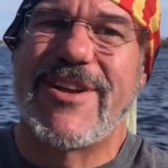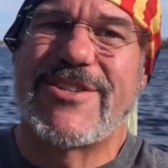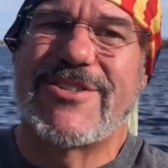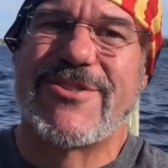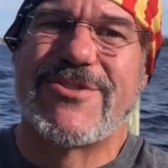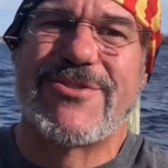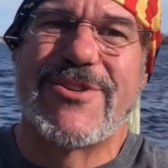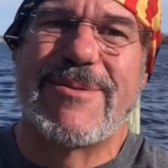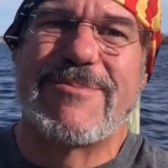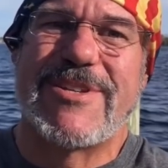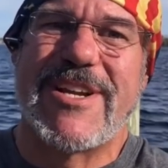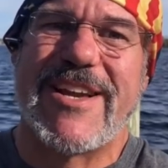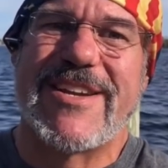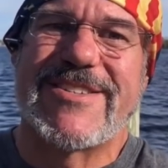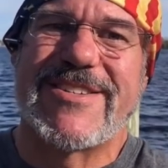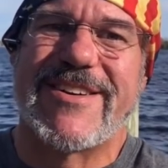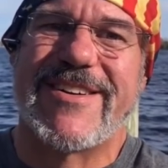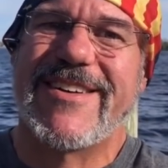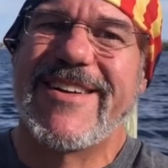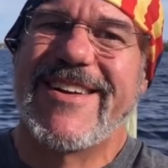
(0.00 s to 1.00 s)
Vessel Dream
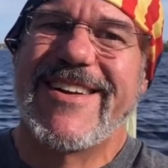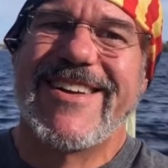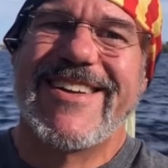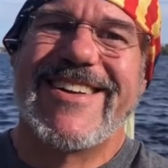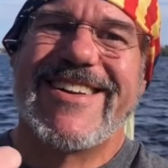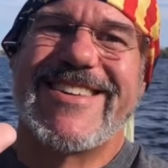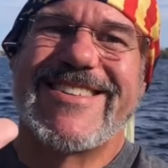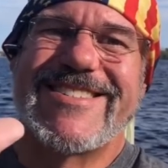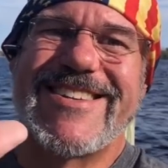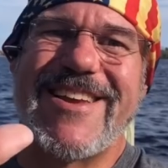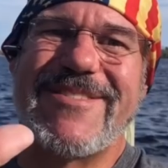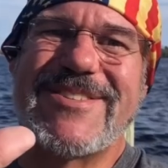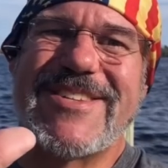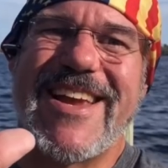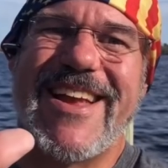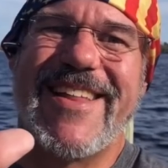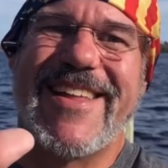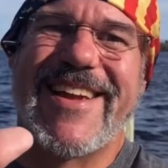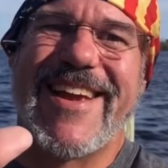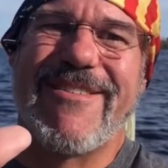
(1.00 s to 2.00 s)
Chaser, safe
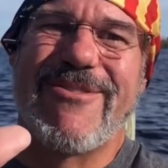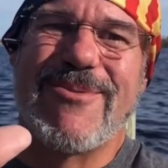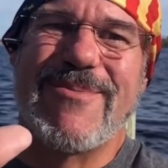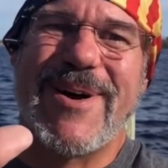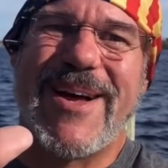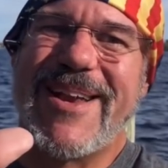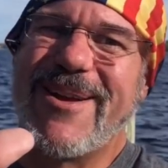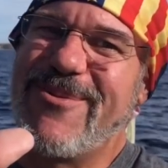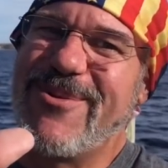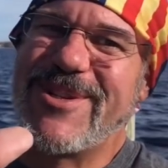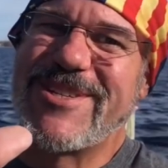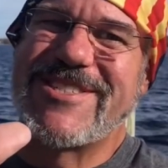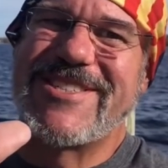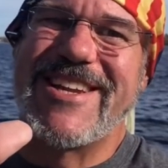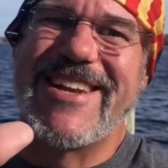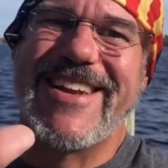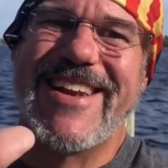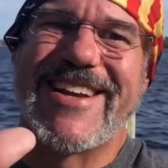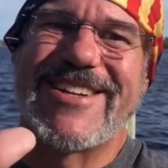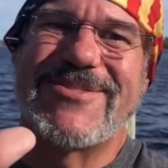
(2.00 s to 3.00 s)
sailing, everybody. We'll
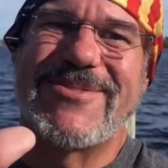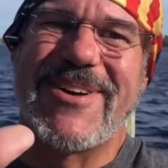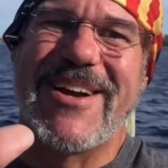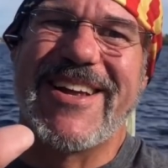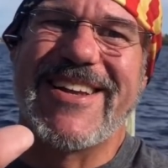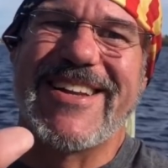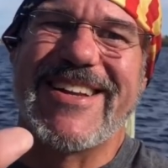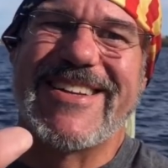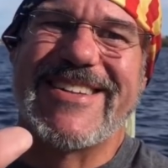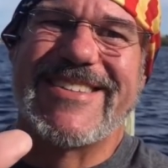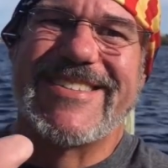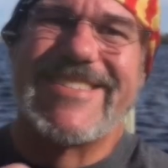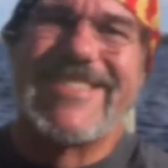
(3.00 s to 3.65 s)
see you next Friday.